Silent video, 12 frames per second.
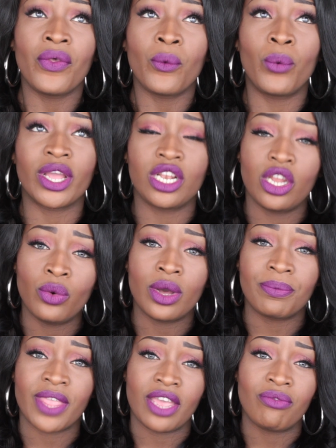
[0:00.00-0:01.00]
with
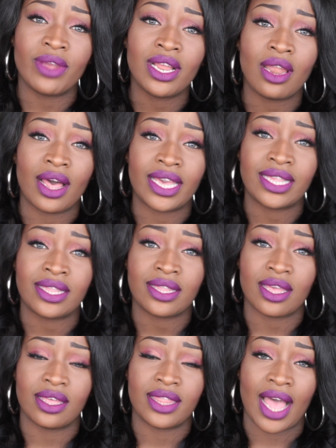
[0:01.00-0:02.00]
Luam, they
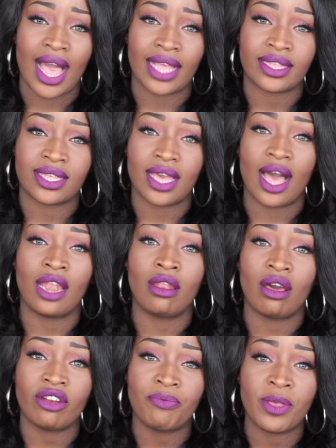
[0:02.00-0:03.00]
realized that a
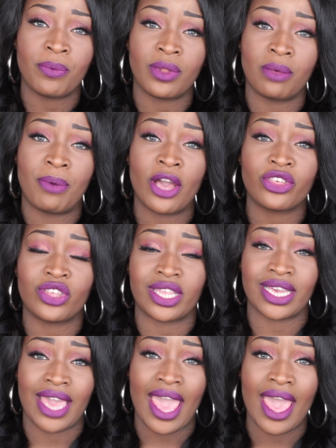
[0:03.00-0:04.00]
lot of people are
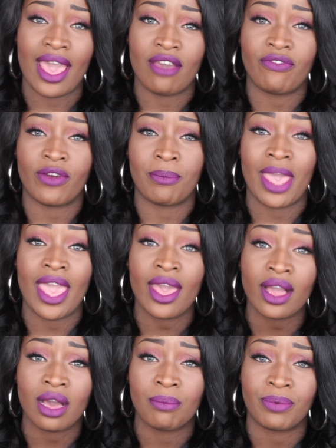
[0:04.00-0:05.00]
purchasing hair from
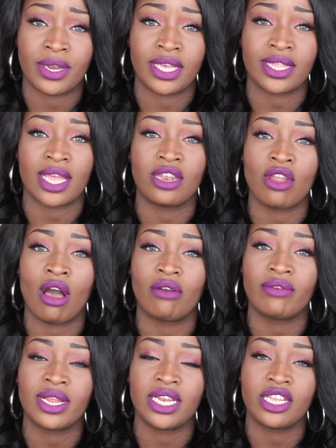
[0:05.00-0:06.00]
hair companies and
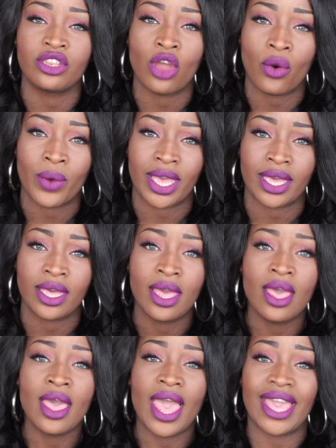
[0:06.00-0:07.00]
not really knowing
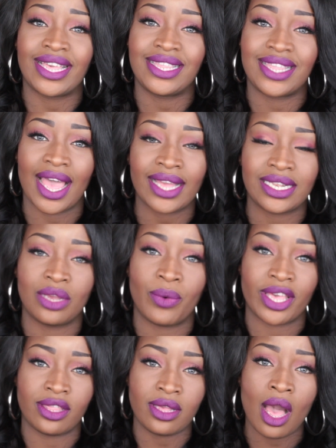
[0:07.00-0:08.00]
exactly
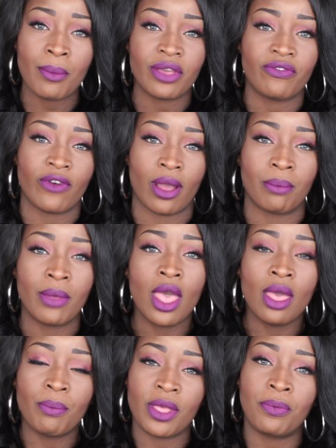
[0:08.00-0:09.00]
where it's coming from.
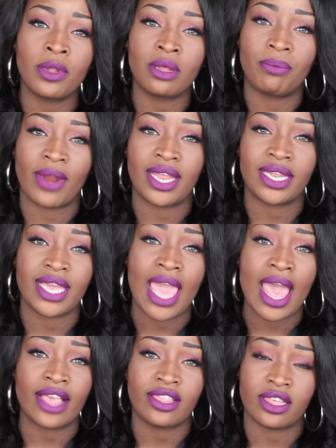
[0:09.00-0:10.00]
People are branding
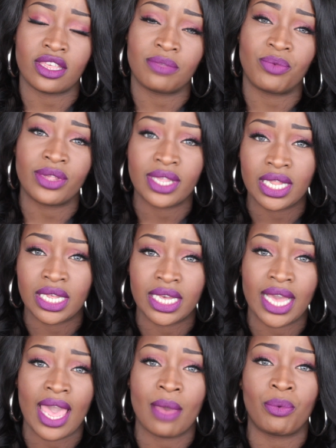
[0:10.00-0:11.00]
hair such as
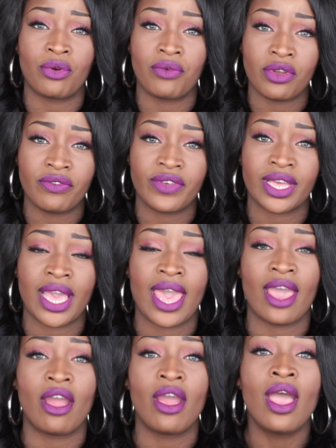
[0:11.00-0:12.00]
Brazilian hair, Peruvian
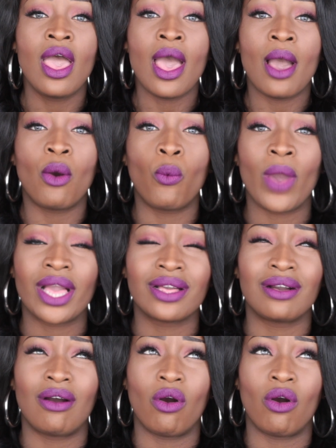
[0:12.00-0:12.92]
hair, when